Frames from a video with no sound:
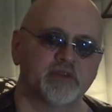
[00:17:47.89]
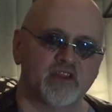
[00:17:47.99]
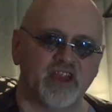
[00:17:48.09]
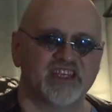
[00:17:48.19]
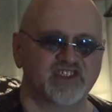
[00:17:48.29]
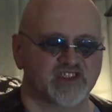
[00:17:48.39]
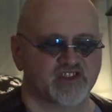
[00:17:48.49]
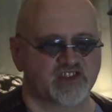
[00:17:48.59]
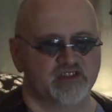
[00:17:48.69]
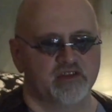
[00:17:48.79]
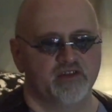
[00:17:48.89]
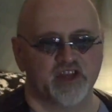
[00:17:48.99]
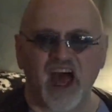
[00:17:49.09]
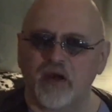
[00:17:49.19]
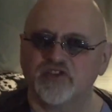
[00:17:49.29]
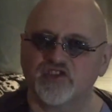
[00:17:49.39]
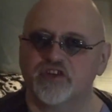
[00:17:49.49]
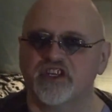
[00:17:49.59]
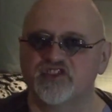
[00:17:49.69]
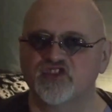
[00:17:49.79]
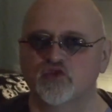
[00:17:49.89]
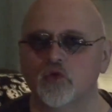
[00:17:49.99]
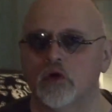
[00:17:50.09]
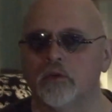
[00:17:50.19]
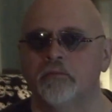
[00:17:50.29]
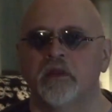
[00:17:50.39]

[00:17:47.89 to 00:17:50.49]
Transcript: of the lessons that I was learning in school